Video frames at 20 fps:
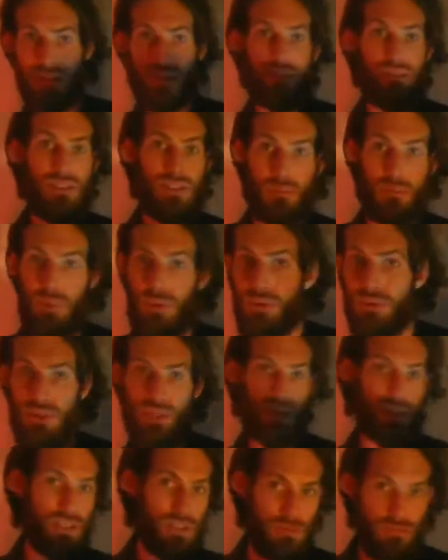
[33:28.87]
spoon
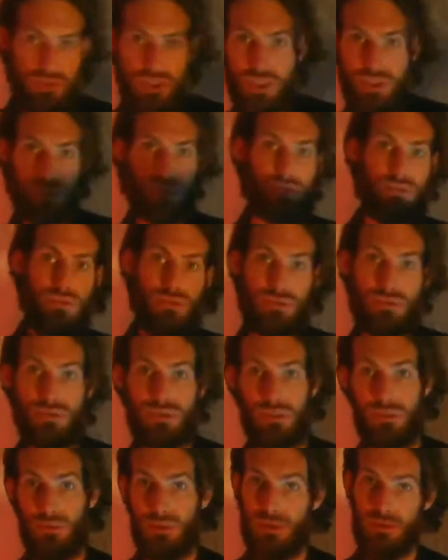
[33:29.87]
and just
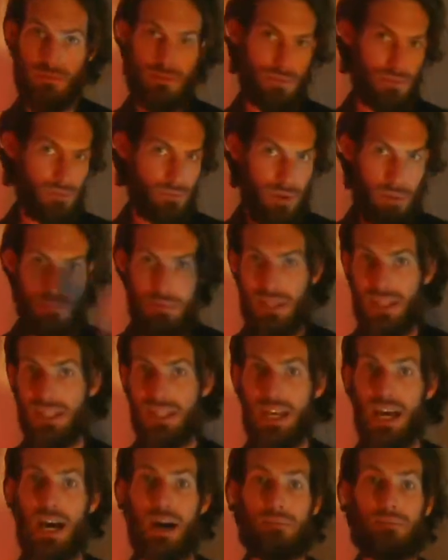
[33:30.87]
we're ripping the
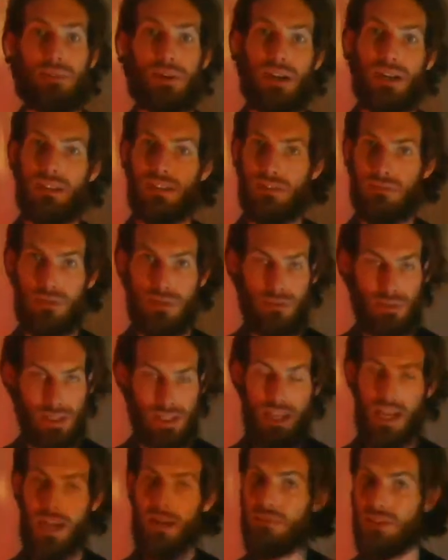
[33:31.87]
top, right? And the
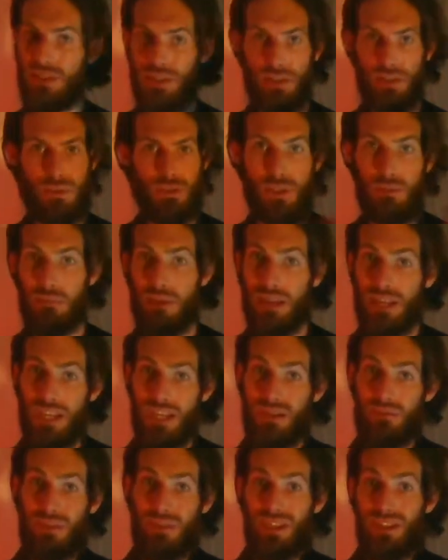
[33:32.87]
top just goes
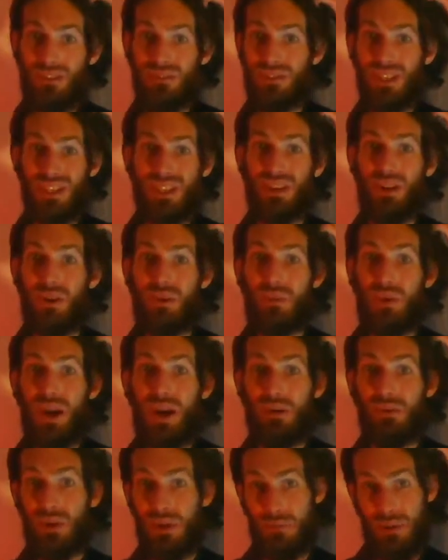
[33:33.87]
spinning, and we don't really know
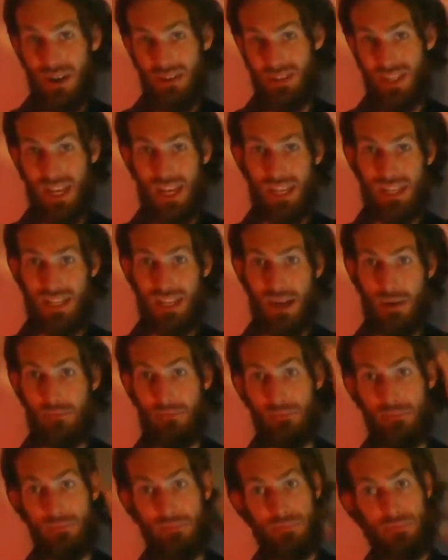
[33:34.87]
where we're about to end up.
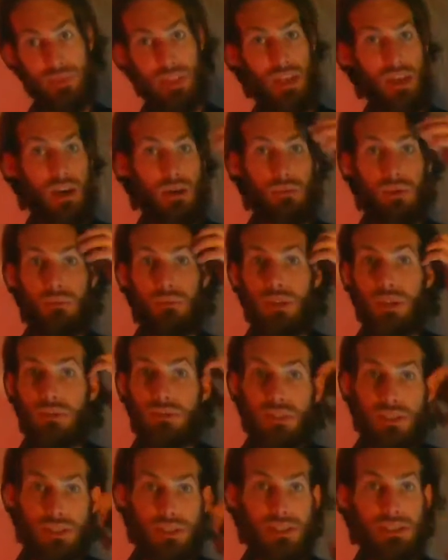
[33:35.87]
When we
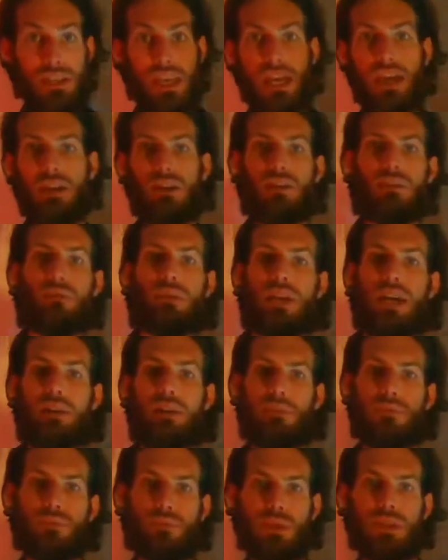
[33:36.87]
use a scale, we have
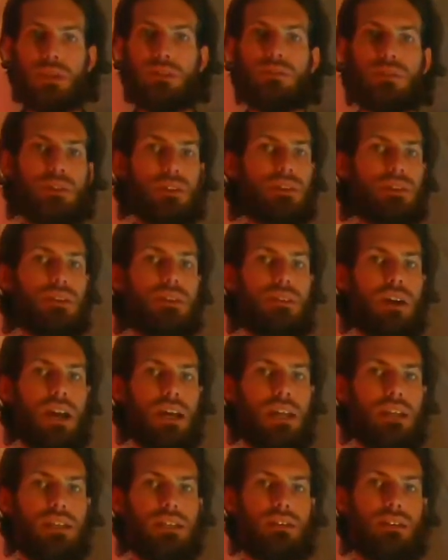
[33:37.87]
a real clear
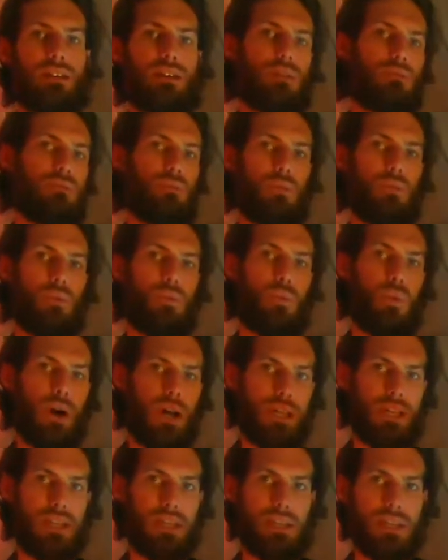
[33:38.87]
idea of
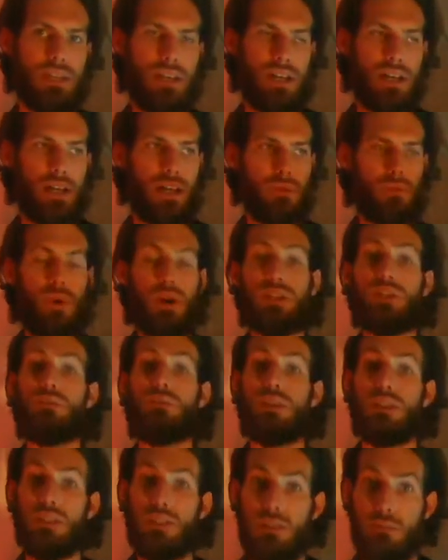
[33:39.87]
what to
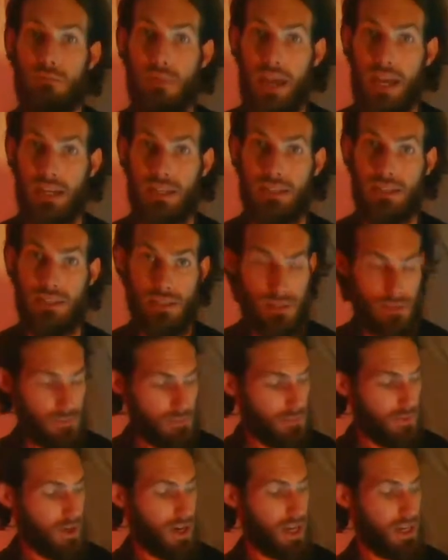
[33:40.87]
expect,
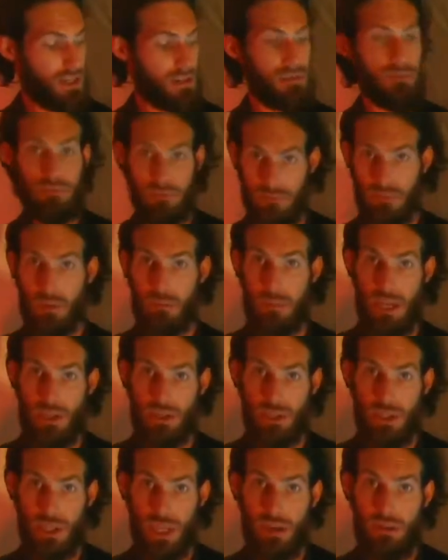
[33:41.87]
right? A major
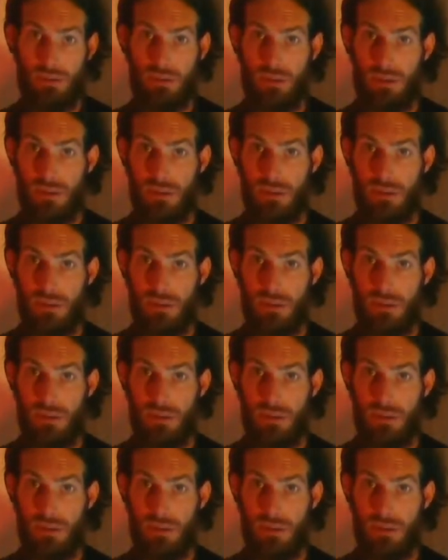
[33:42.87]
scale.